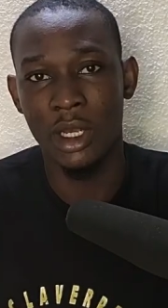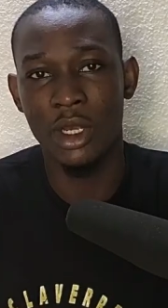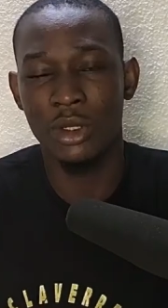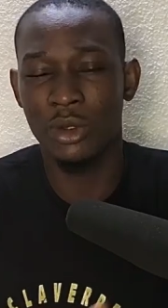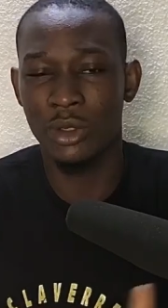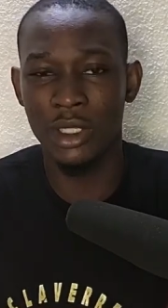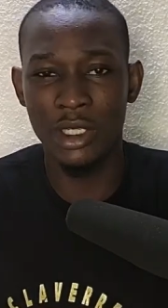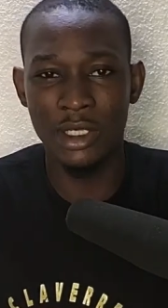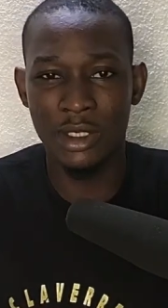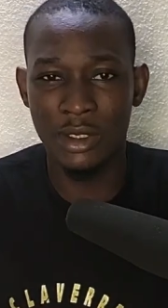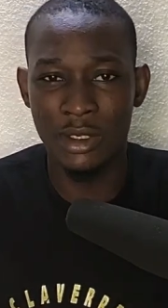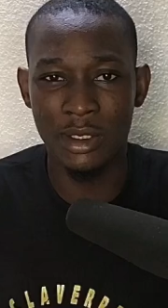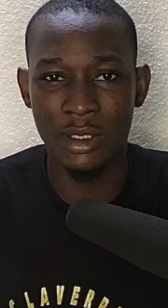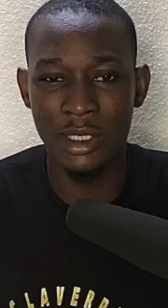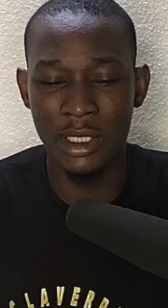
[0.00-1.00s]
So
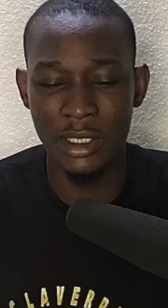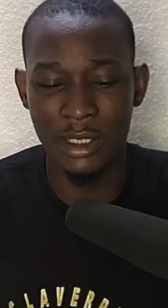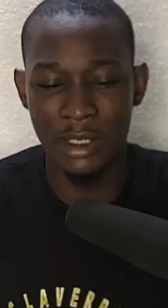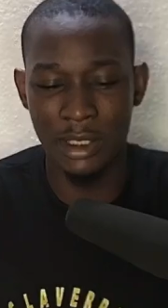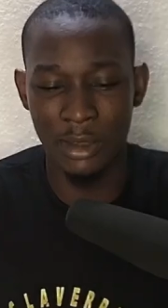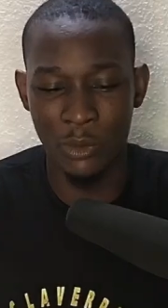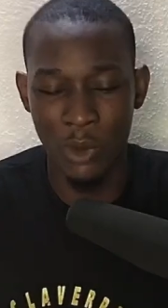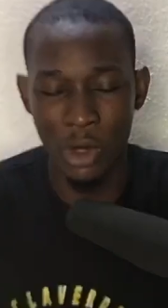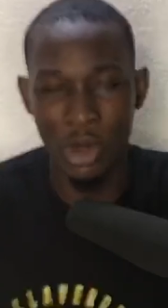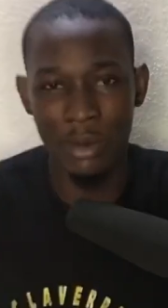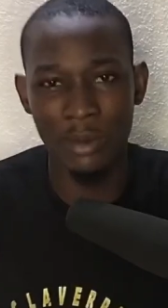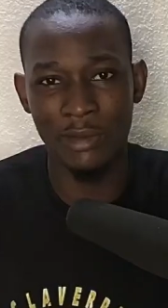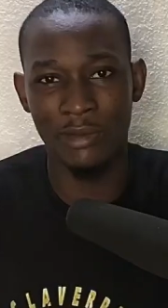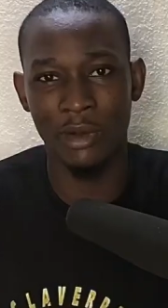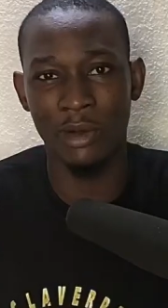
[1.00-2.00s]
this is the welcome
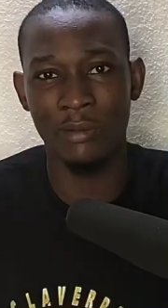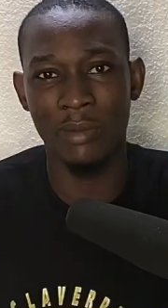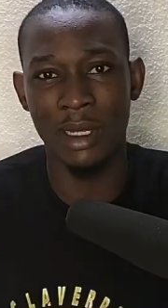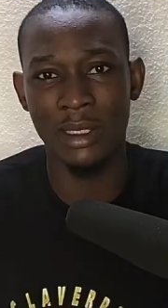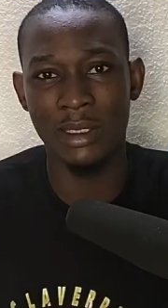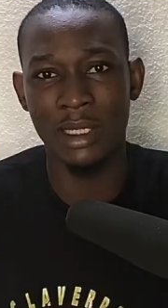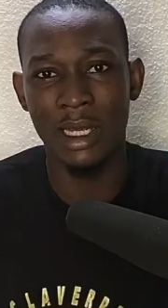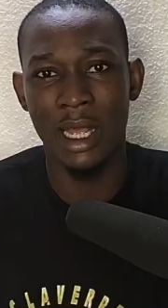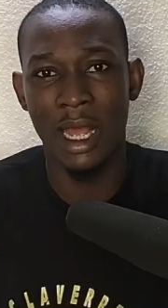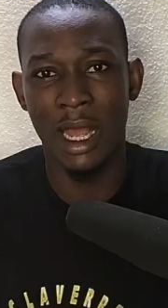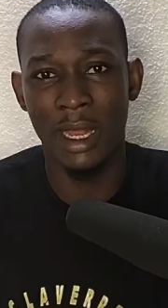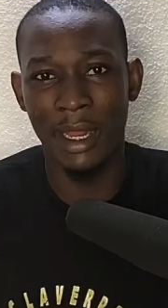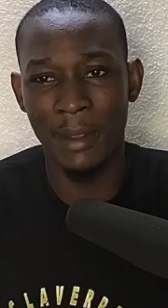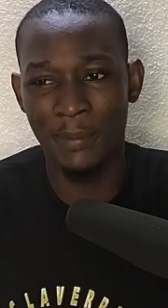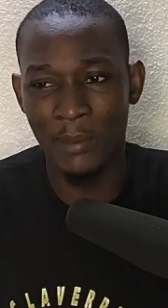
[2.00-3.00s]
development,
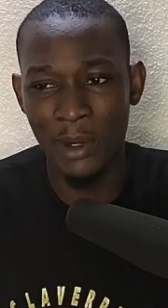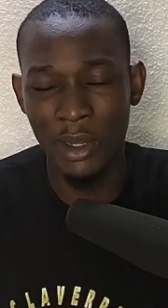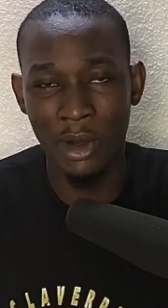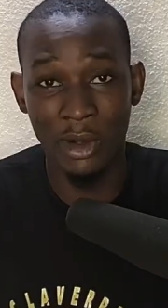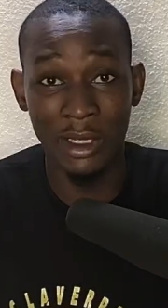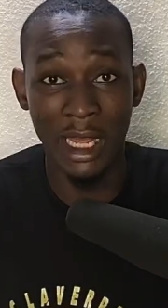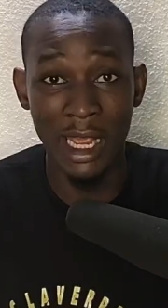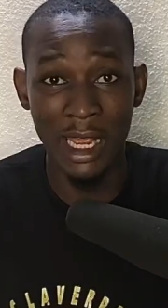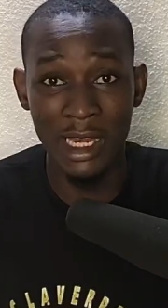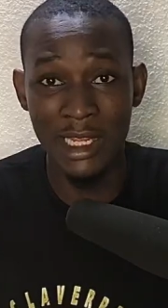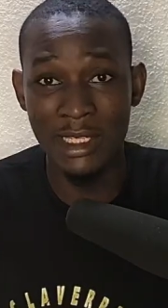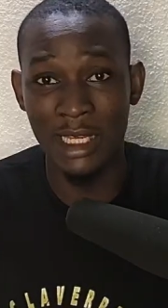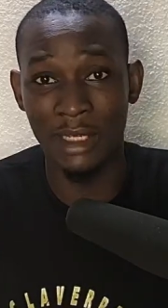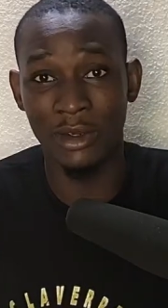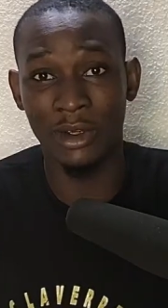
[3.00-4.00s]
and I pray other
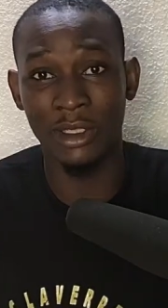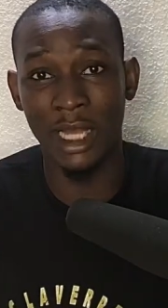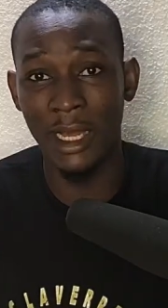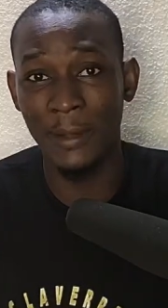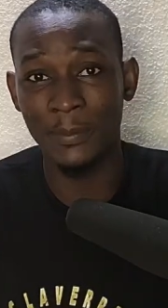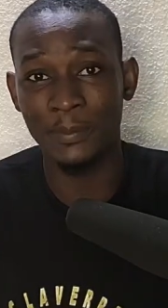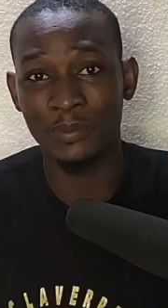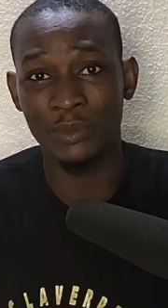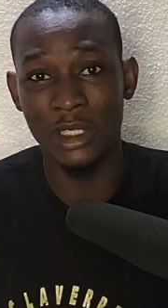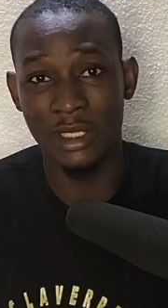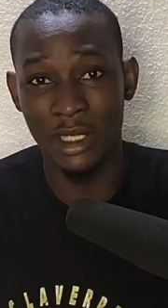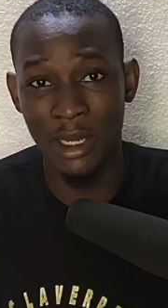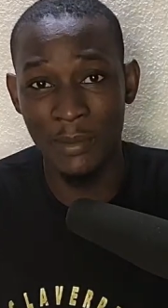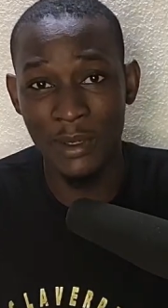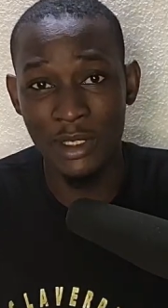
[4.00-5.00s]
elites and other
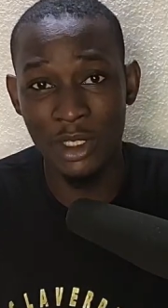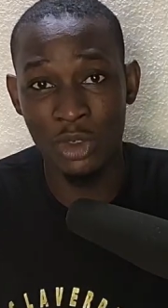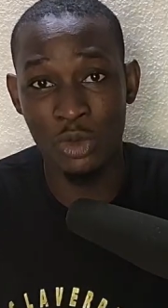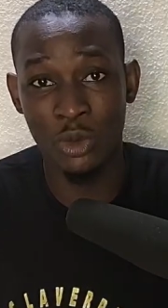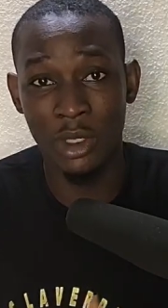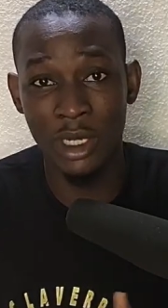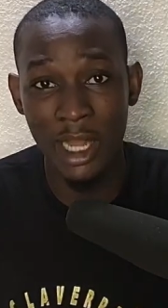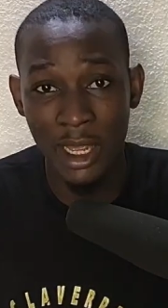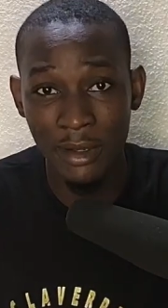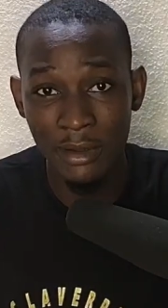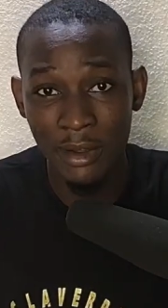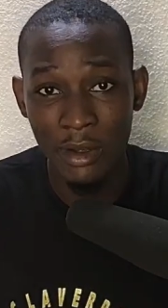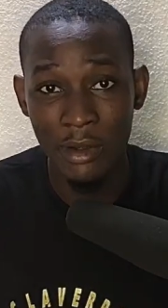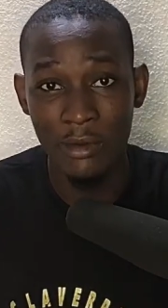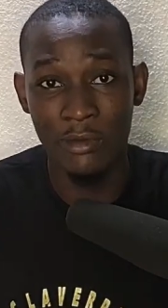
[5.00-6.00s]
celebrities will learn
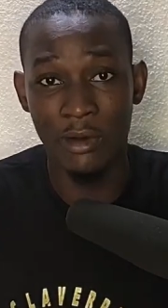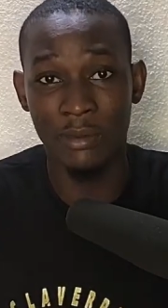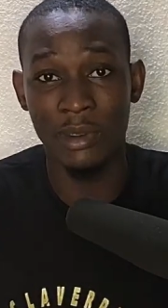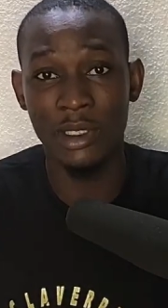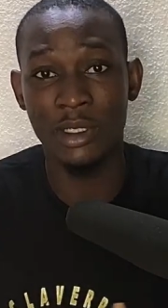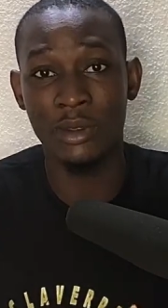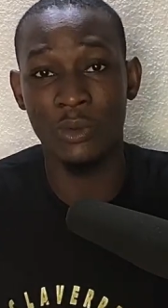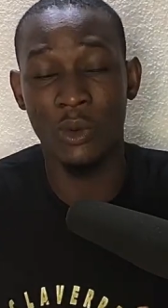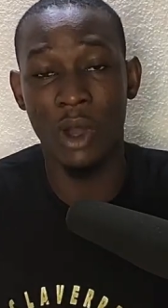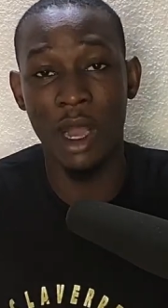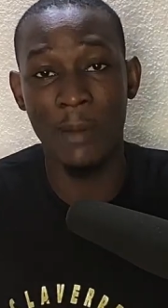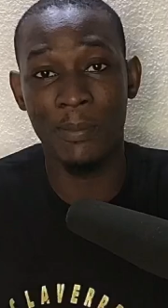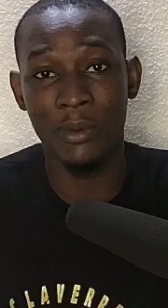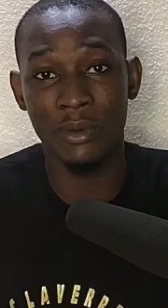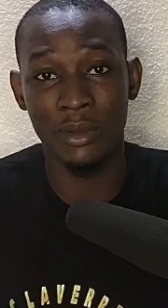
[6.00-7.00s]
from this what
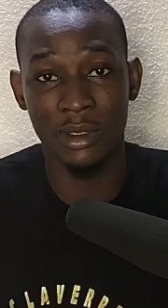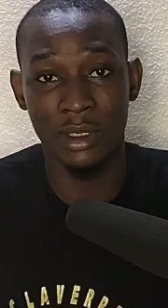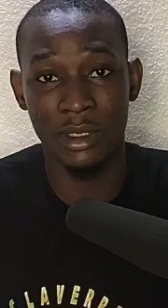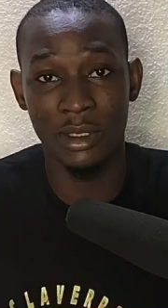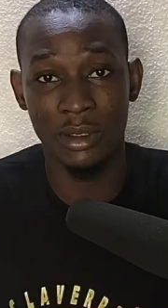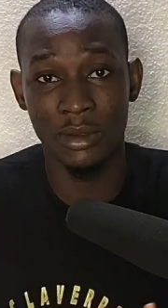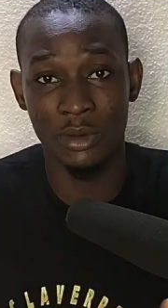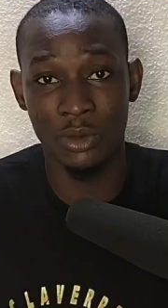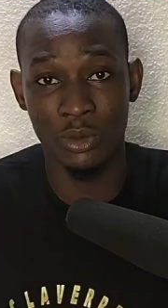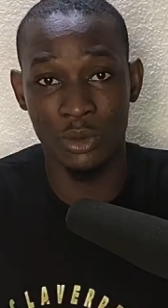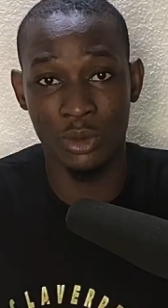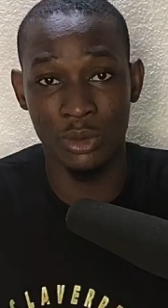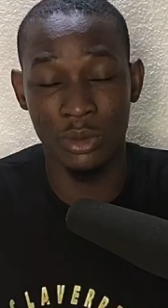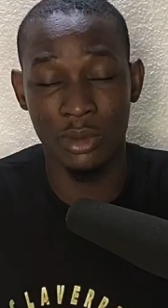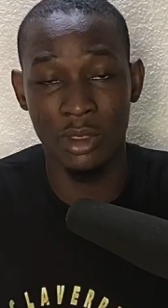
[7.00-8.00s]
happened
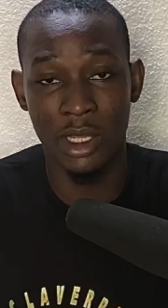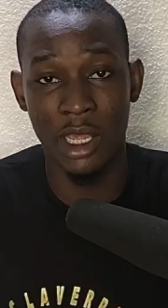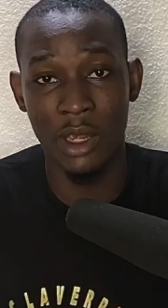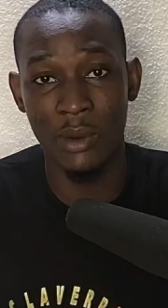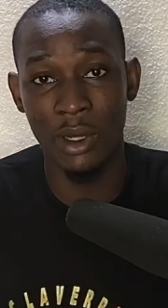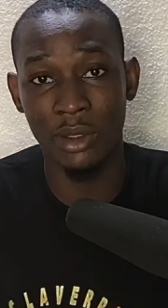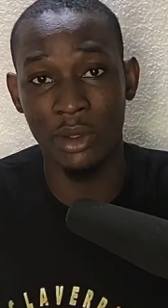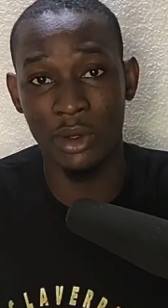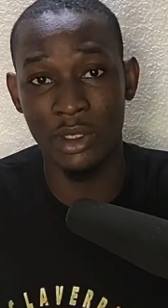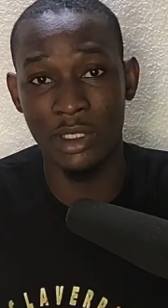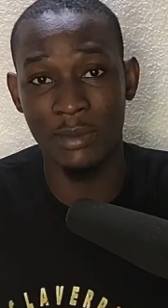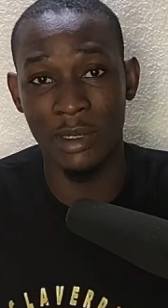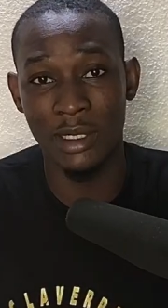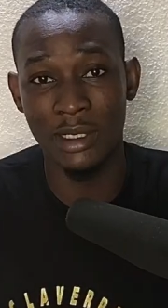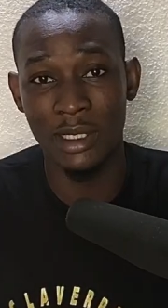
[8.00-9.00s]
to K1 the
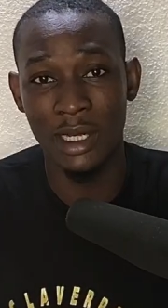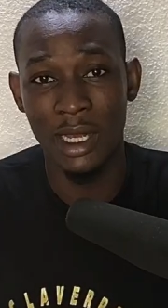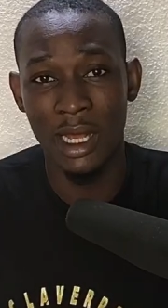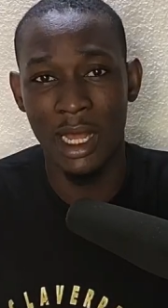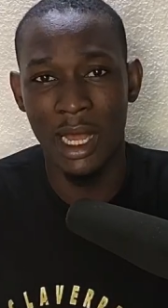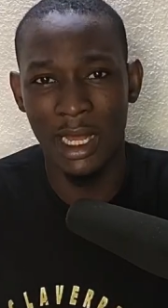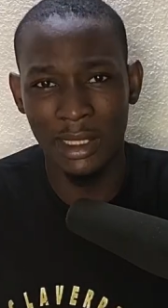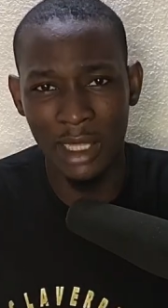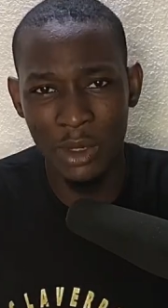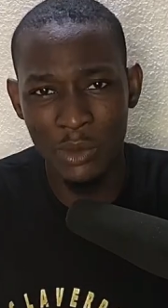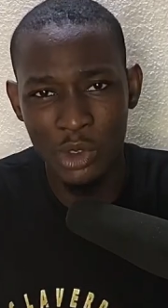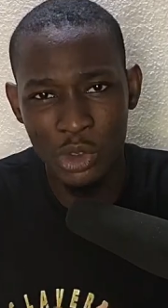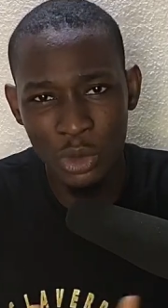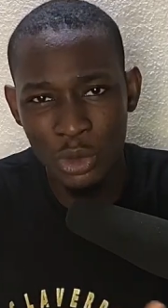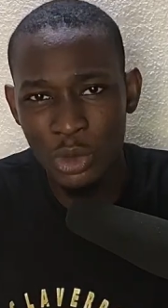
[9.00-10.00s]
Ultimate, and then we
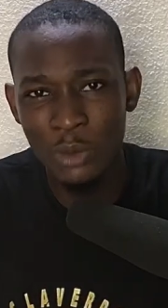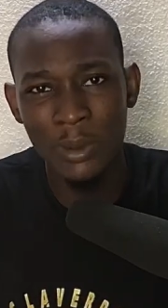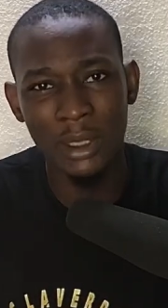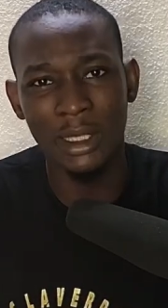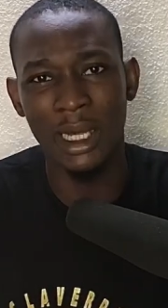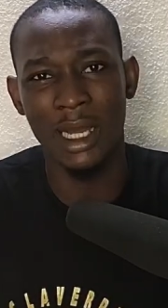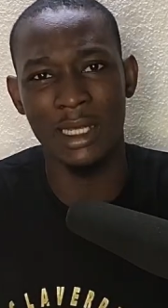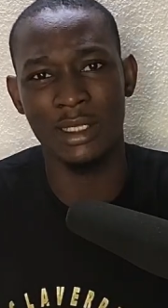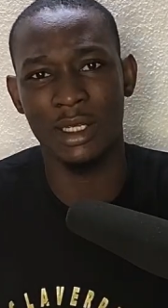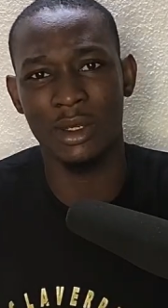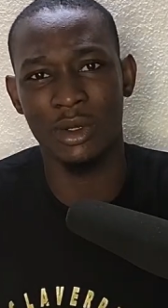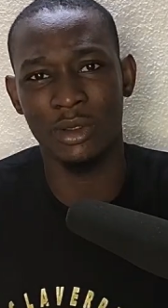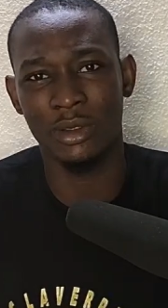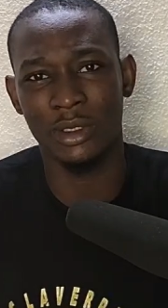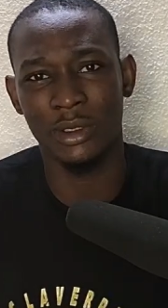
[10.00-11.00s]
should do better as a
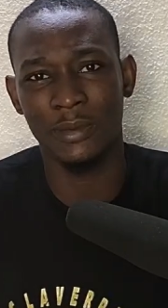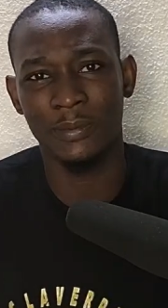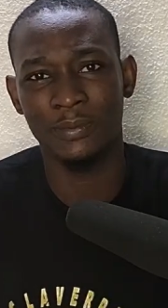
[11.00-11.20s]
country.